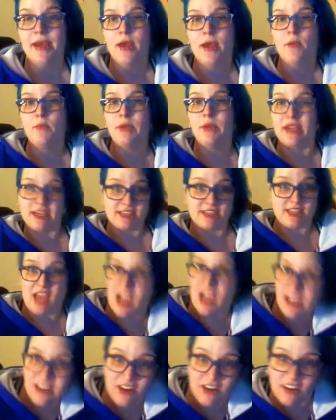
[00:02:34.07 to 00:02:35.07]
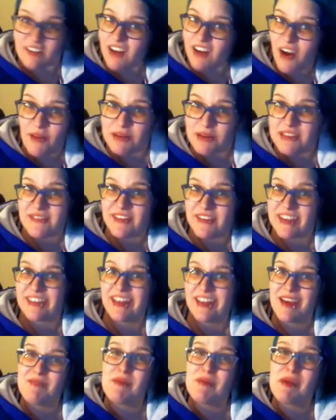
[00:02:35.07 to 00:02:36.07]
Because I don't always feel
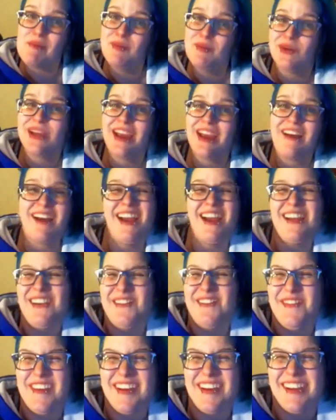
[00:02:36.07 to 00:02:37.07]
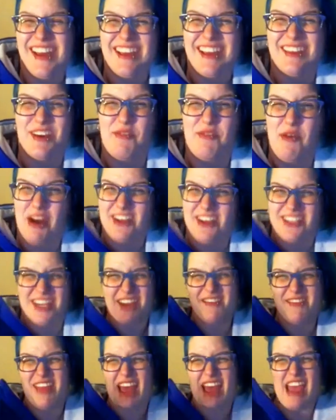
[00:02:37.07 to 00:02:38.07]
like people care. I don't feel like they're watching. I'm
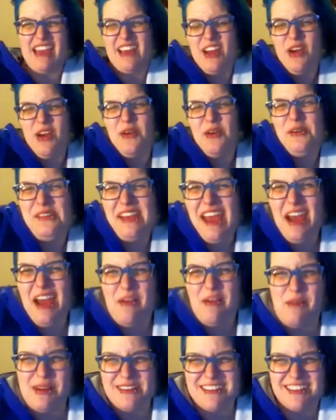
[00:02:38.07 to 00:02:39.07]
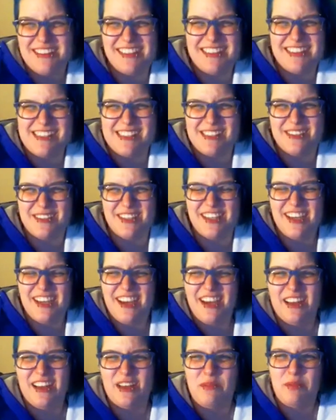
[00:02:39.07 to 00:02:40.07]
like, who the hell wants to listen to
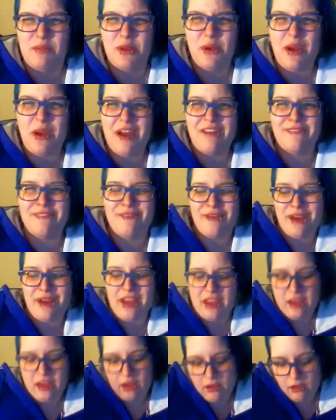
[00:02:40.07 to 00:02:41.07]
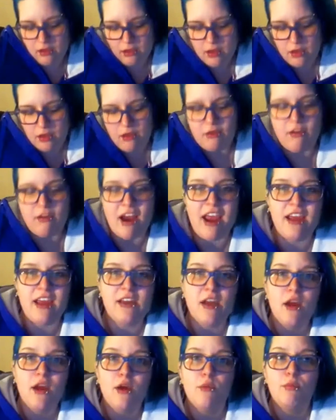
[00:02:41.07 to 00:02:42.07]
the blue-haired freak? Right?
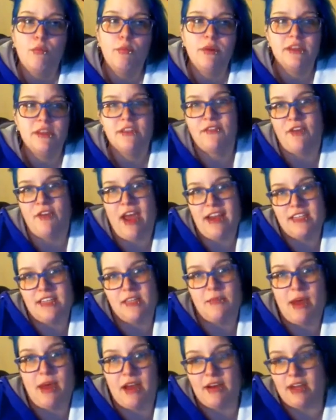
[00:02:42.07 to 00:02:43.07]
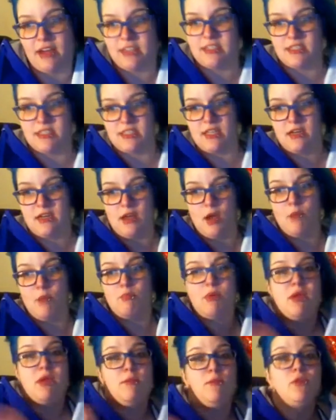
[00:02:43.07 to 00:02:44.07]
But the fact of the matter is that
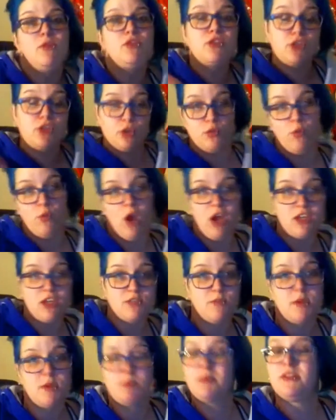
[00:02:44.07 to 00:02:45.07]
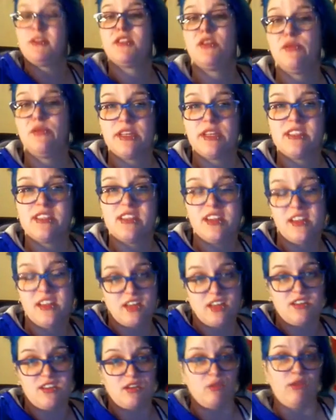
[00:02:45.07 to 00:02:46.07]
people do watch, people do listen, and they
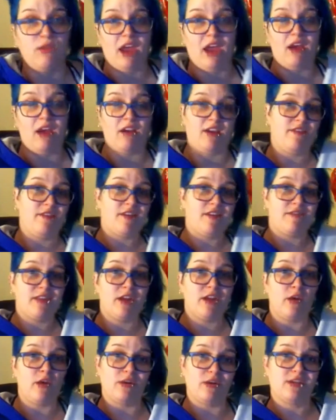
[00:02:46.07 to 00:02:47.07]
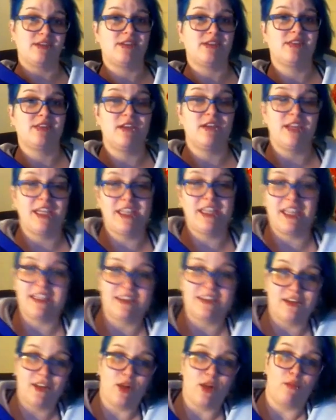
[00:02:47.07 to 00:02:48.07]
do care, even if they don't necessarily click
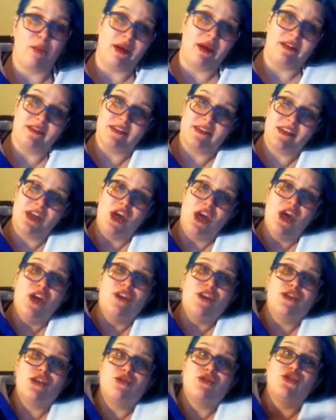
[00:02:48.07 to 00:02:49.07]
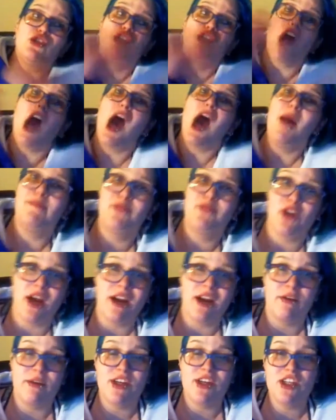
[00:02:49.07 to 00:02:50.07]
their little buttons. So stop trying
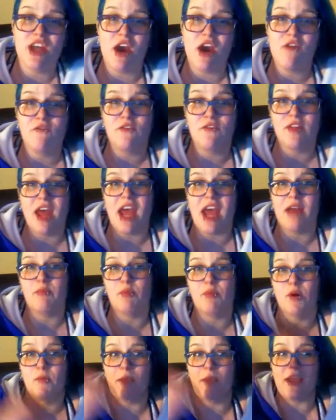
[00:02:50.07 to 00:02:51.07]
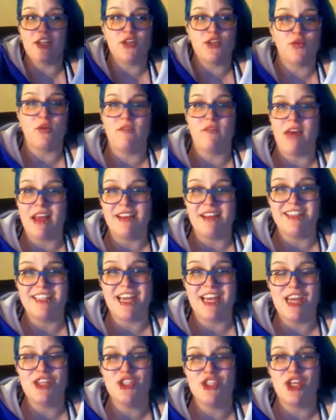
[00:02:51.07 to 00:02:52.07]
to reach out for that perpetual
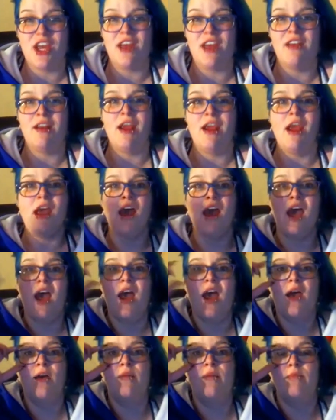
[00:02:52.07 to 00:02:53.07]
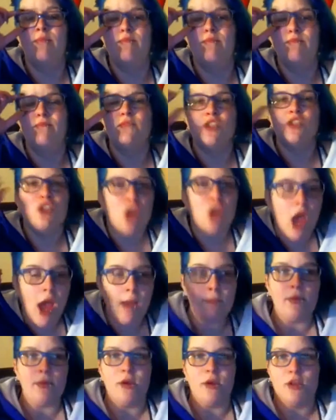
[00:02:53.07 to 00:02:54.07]
validation.
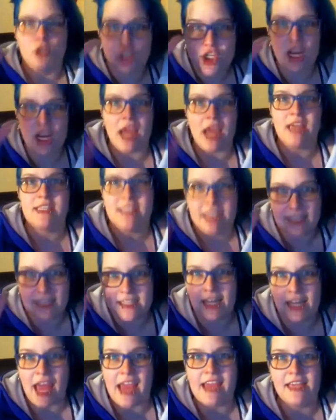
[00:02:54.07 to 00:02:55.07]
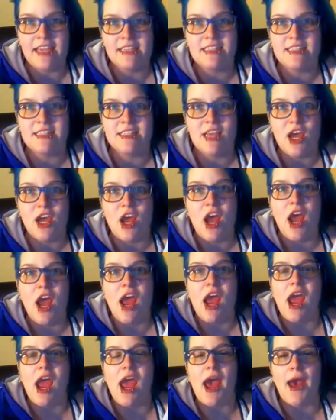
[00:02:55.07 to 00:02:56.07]
Stop chasing likes.
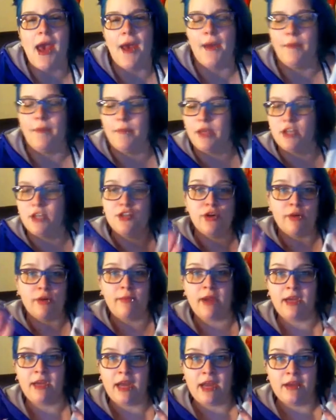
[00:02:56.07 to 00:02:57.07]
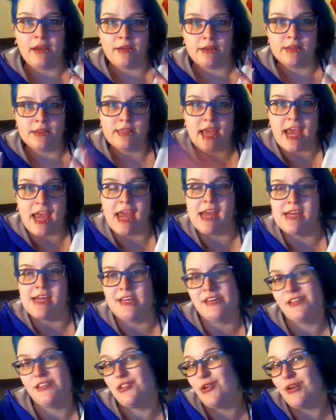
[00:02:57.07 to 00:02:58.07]
Enjoy my nails and
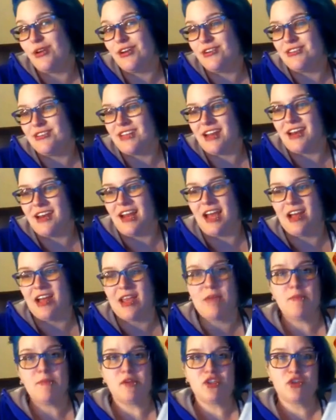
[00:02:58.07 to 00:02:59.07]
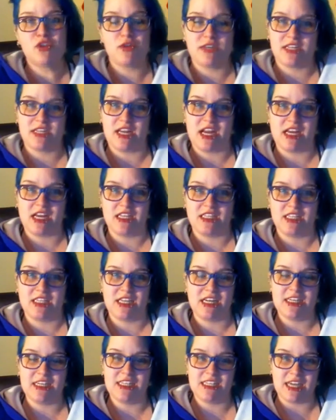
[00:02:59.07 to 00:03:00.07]
enjoy your Sunday. I'll keep it short today because it
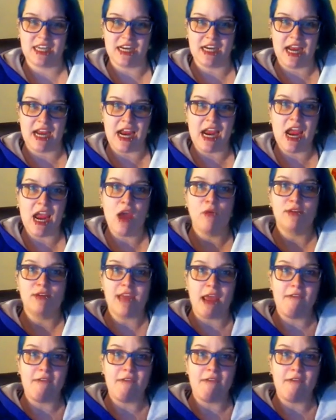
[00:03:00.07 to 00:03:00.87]
is Sunday, day